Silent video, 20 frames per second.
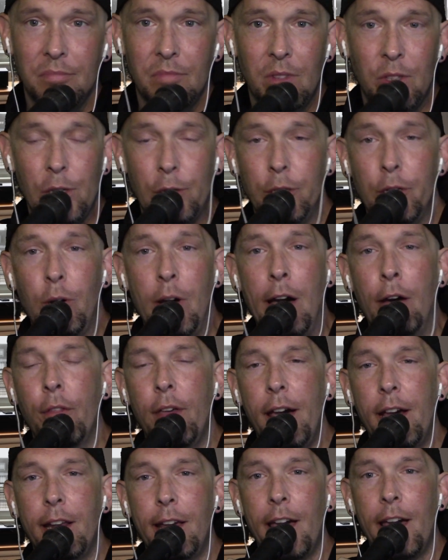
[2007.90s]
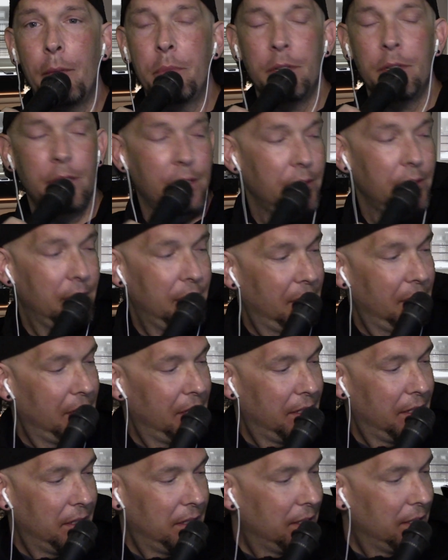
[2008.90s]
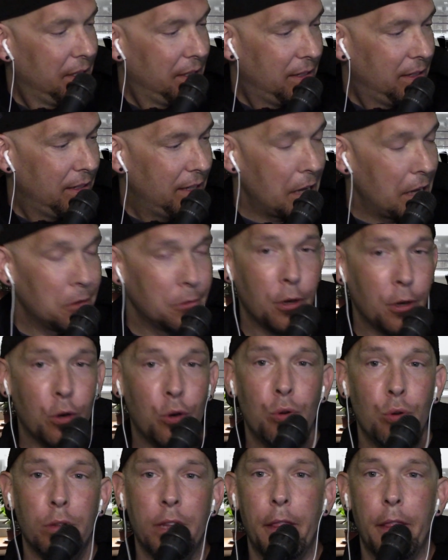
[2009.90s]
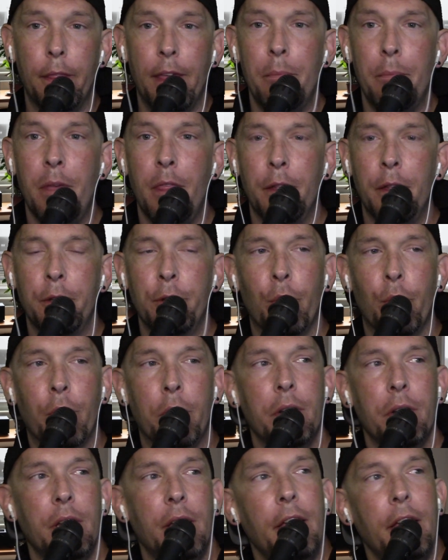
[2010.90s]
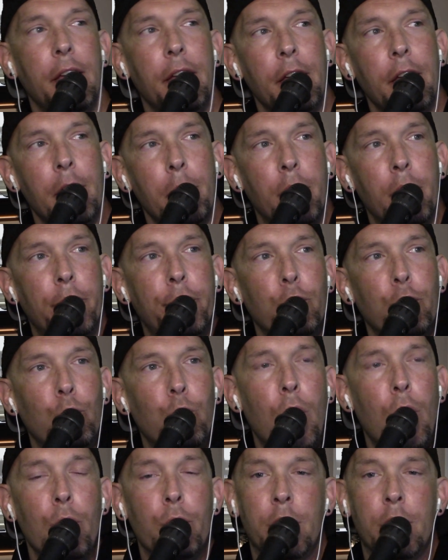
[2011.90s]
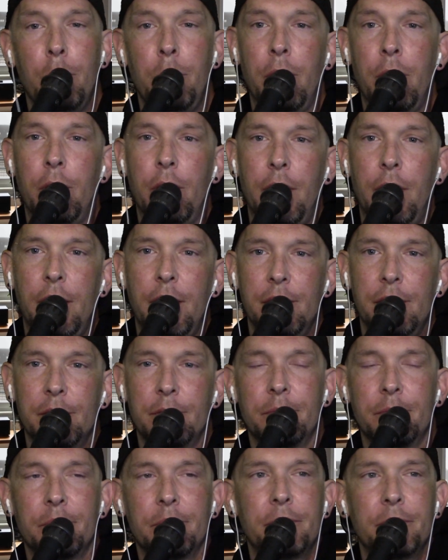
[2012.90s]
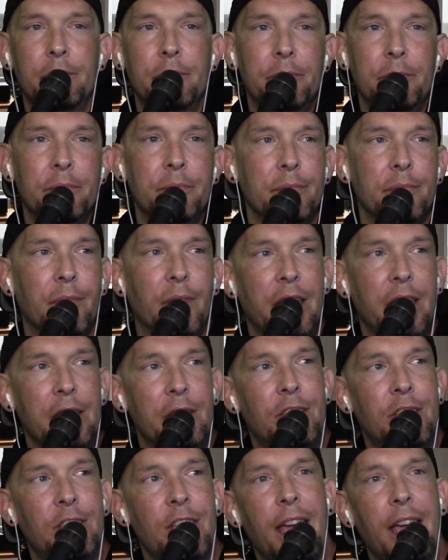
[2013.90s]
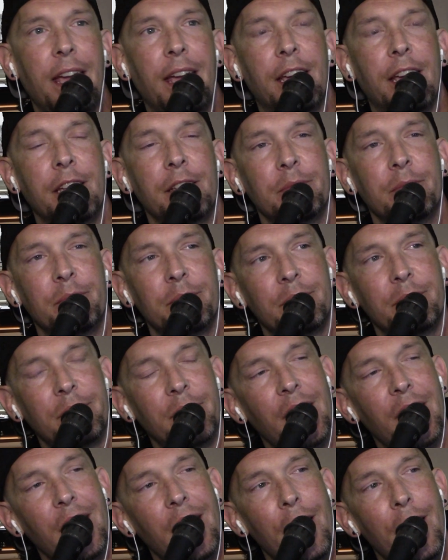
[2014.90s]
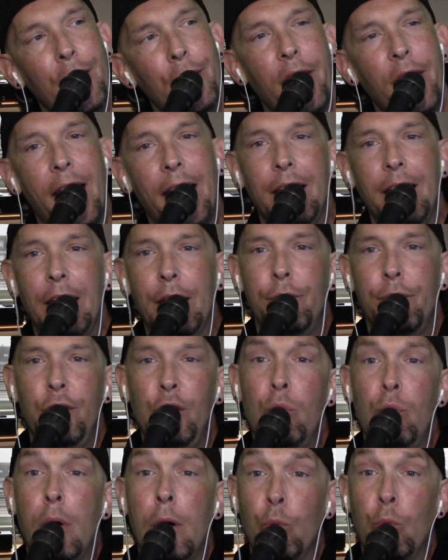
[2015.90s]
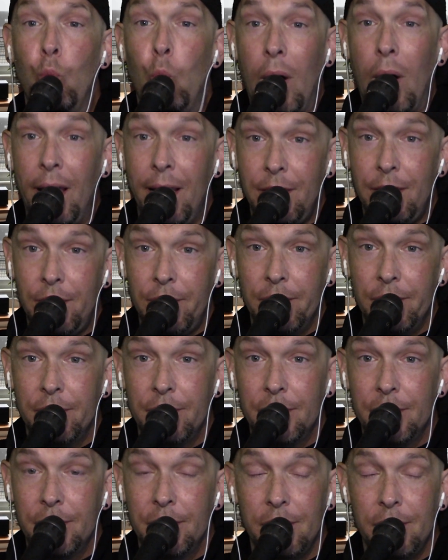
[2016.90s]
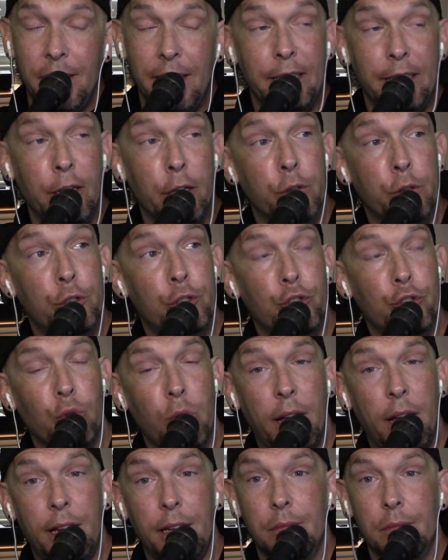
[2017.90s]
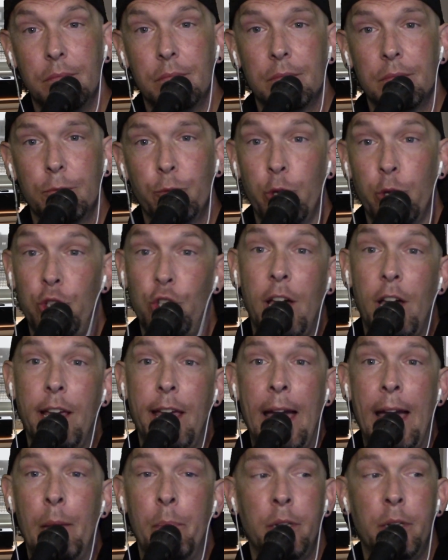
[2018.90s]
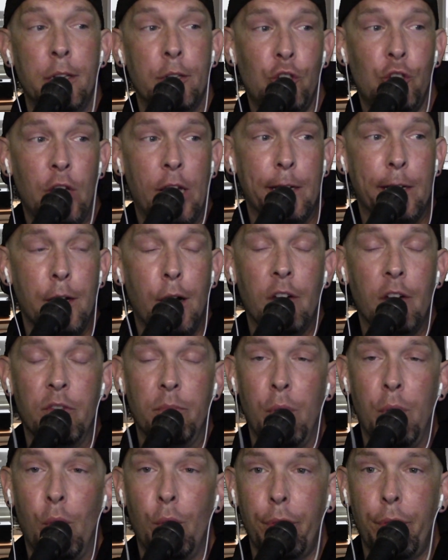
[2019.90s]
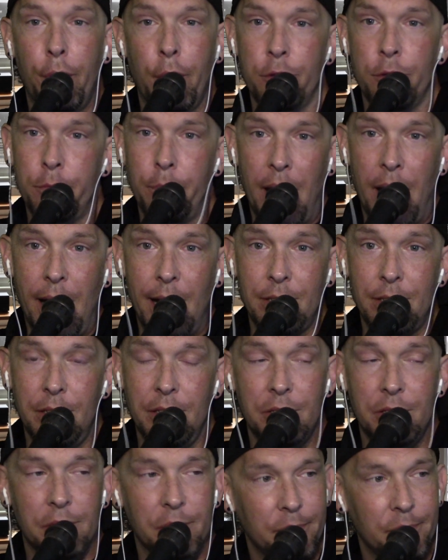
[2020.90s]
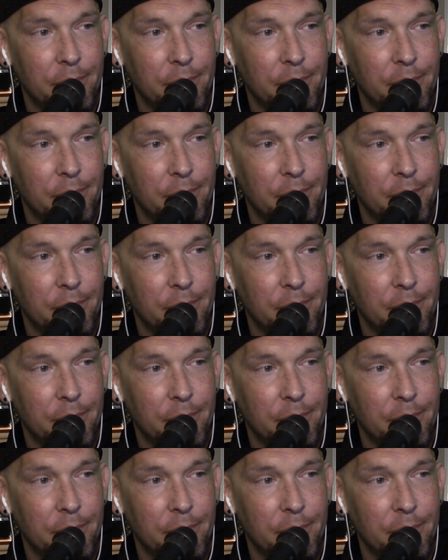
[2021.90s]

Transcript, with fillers: Don't know how that happened. I don't know who let them in the door, but the woke community is saying that if you are white and you're straight, which I happen to check off both those boxes,